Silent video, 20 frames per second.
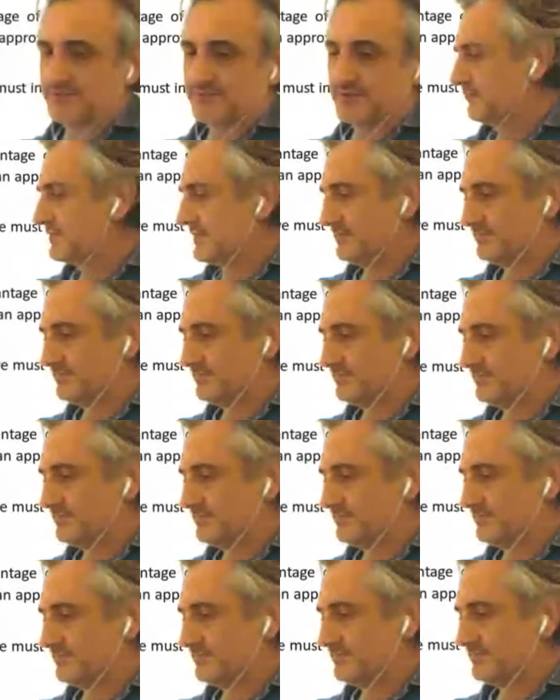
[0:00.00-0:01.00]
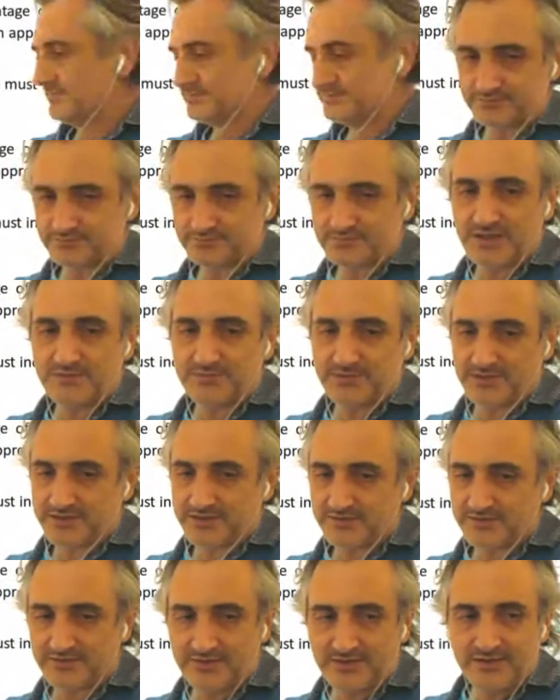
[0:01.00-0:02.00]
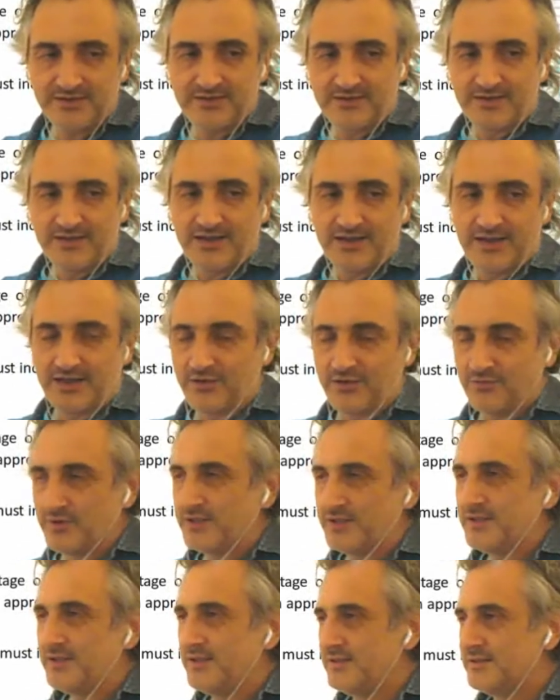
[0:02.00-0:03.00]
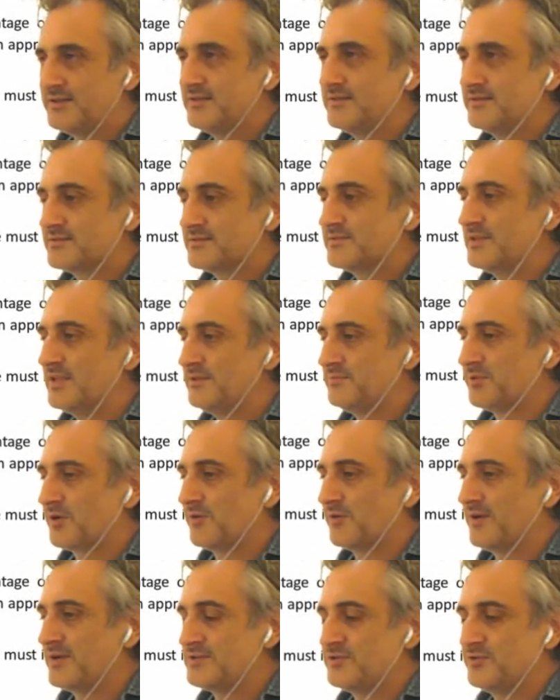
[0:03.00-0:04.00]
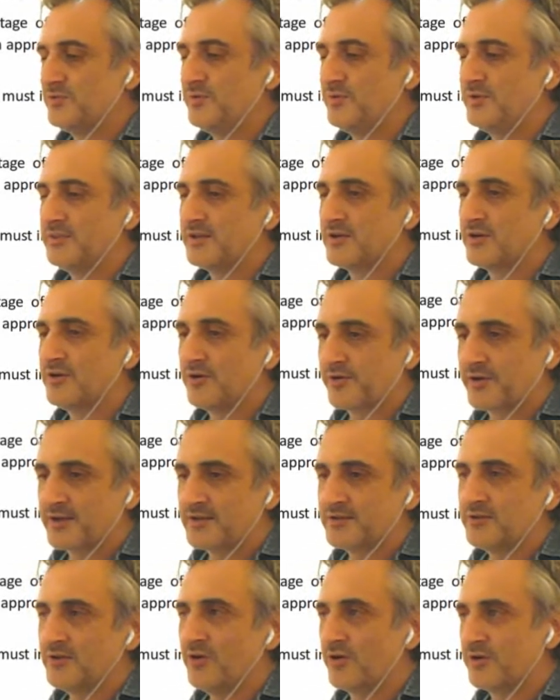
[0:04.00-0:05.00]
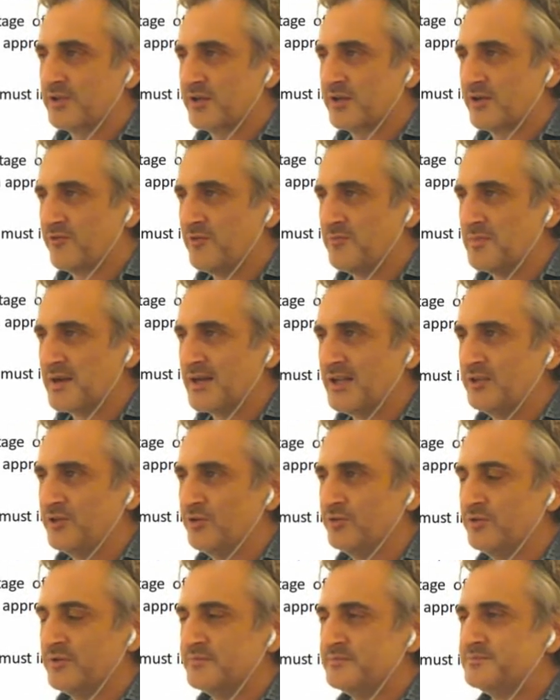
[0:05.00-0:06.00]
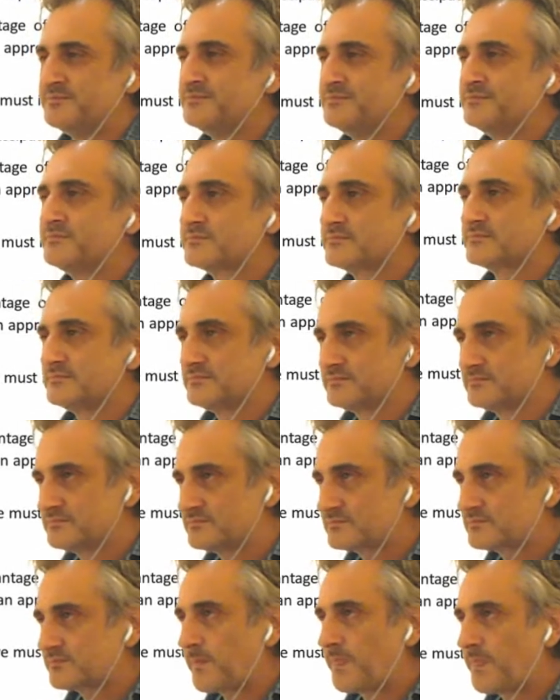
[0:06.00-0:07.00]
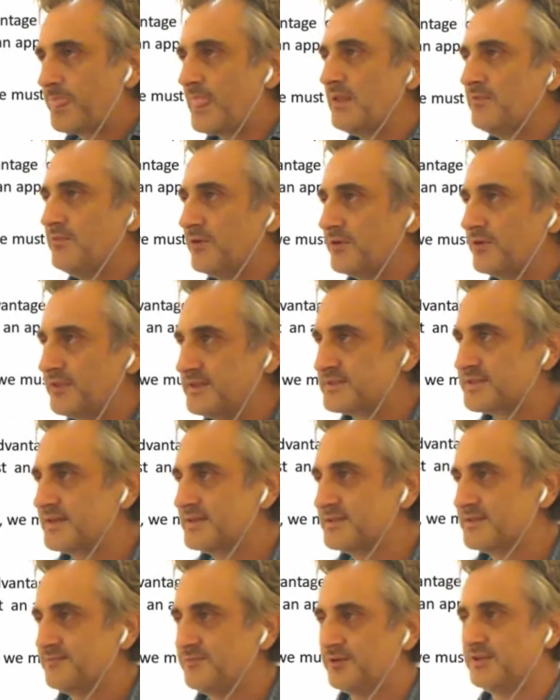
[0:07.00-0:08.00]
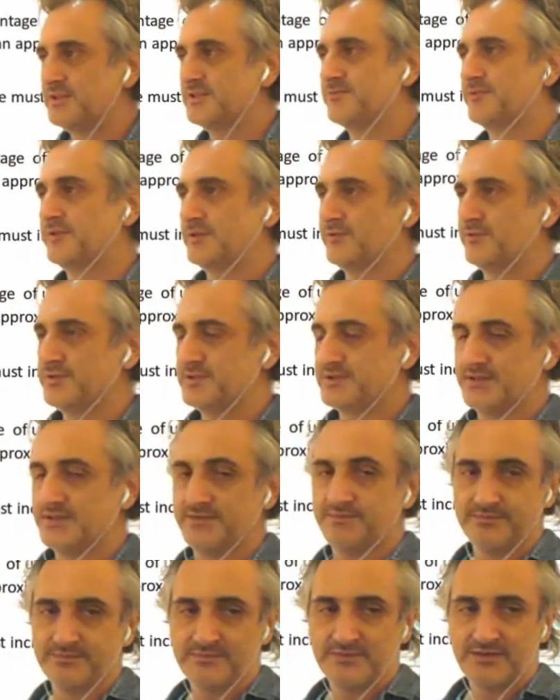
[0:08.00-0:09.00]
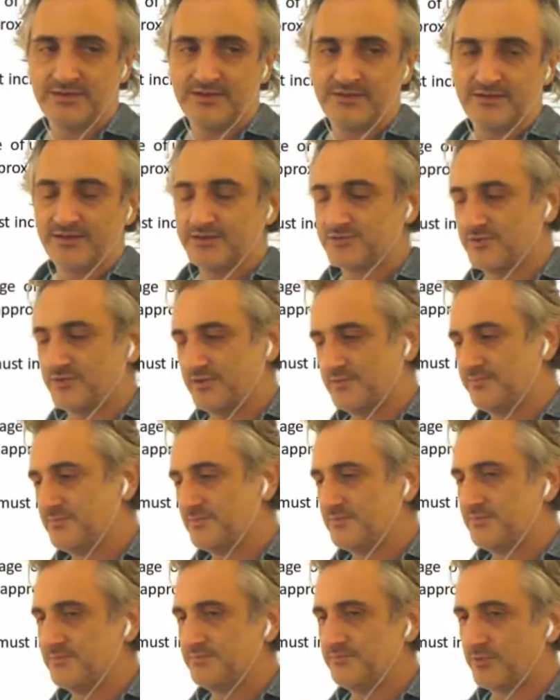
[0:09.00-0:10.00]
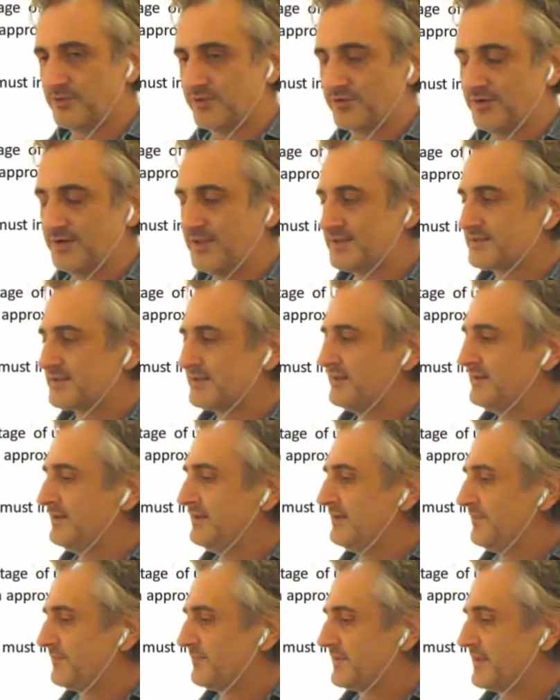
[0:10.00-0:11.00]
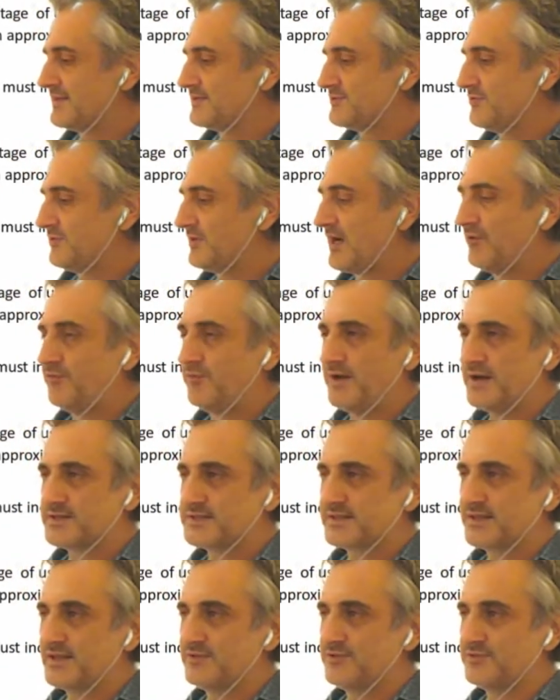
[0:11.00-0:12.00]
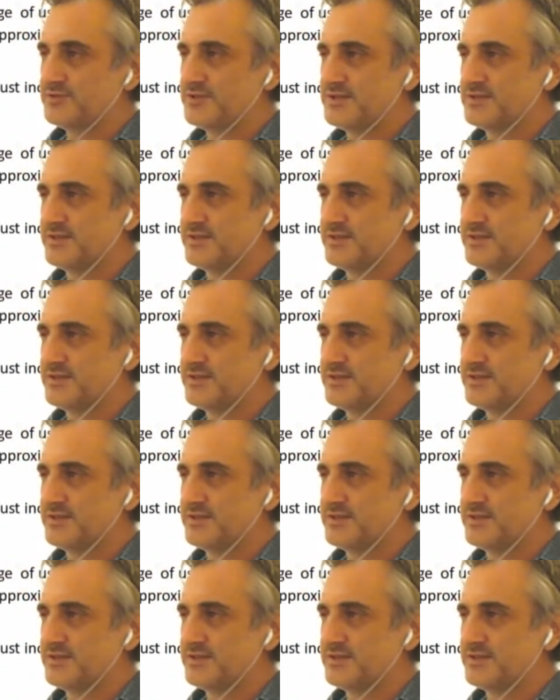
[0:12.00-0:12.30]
of this frequency. Okay, but anyway, it provides you a correct order of magnitude for this frequency. Okay, so it more or less tells you how fast can your system be.